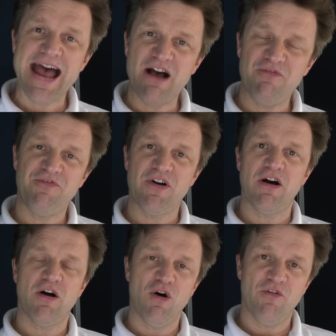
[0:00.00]
how
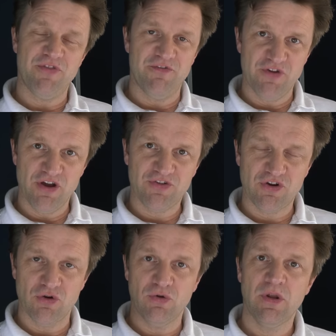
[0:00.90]
far off the
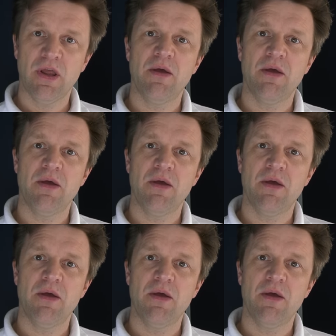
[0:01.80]
vertical